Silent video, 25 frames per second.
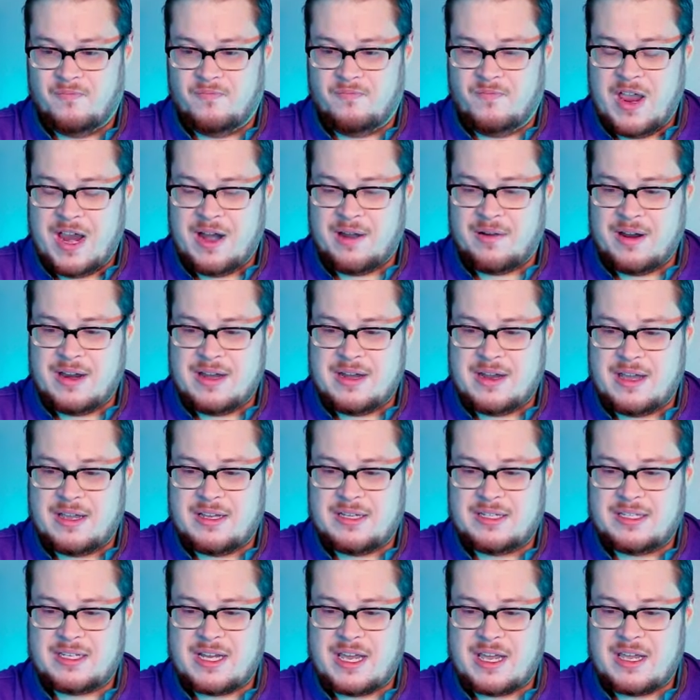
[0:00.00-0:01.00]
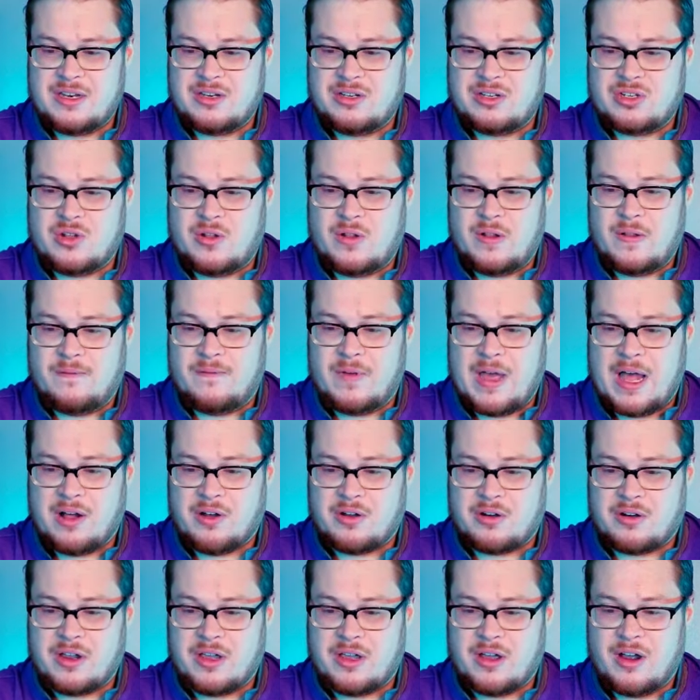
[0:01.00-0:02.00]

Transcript: Very nice Angel Valkyrie